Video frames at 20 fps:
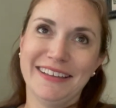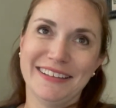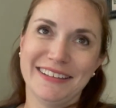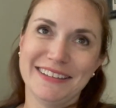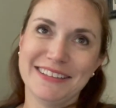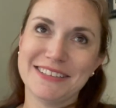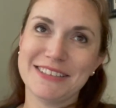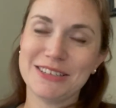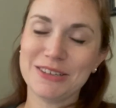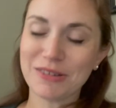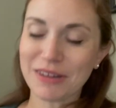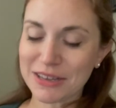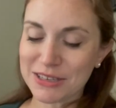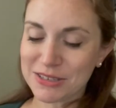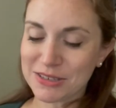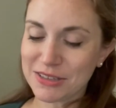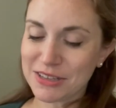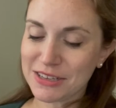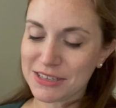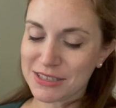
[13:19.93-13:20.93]
Do you guys
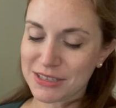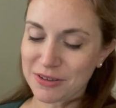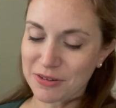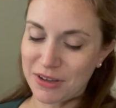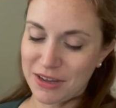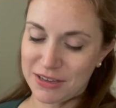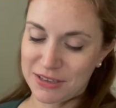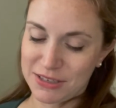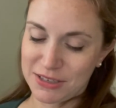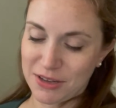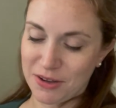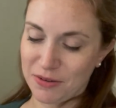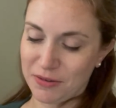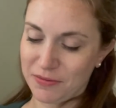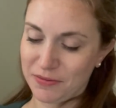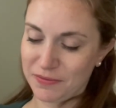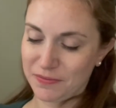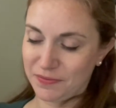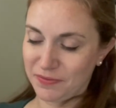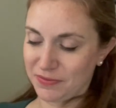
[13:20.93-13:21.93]
do this? Okay, so
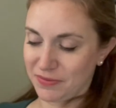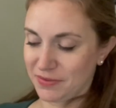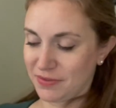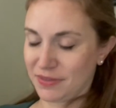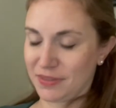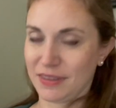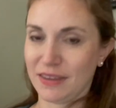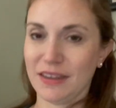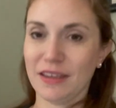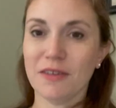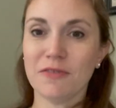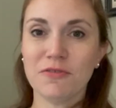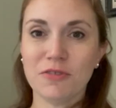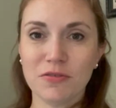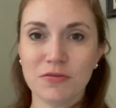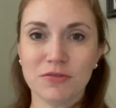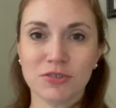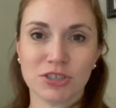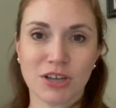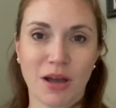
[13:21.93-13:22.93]
if
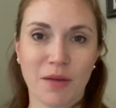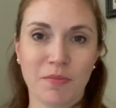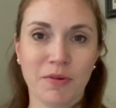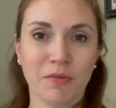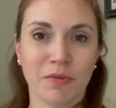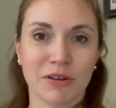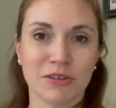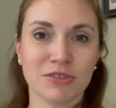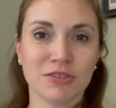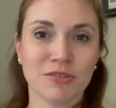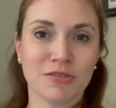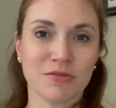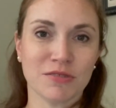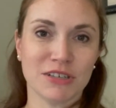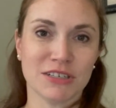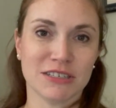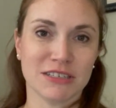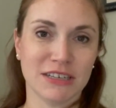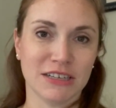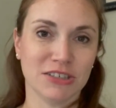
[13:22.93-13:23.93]
you shop at 123
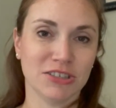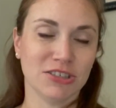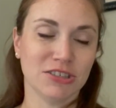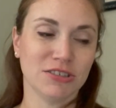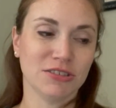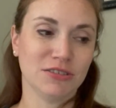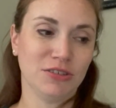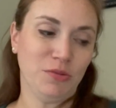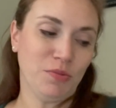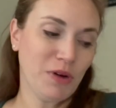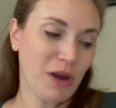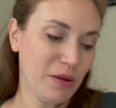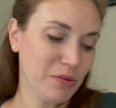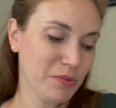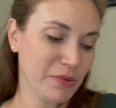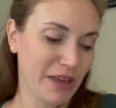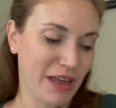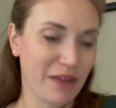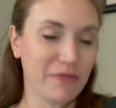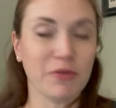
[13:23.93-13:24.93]
Stitch, you
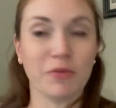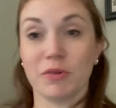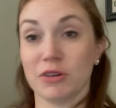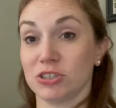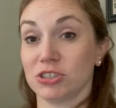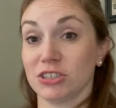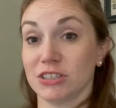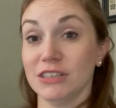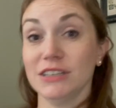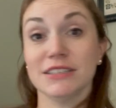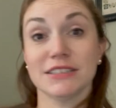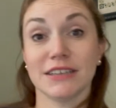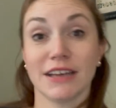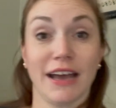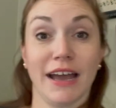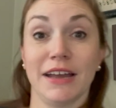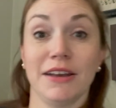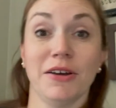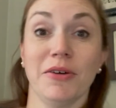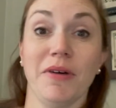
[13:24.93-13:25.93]
probably have a wish list.
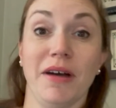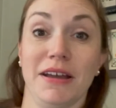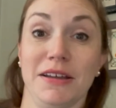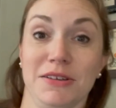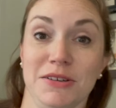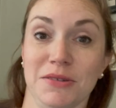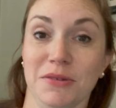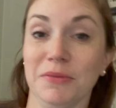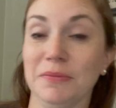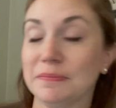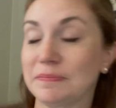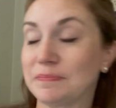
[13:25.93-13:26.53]
I know I do.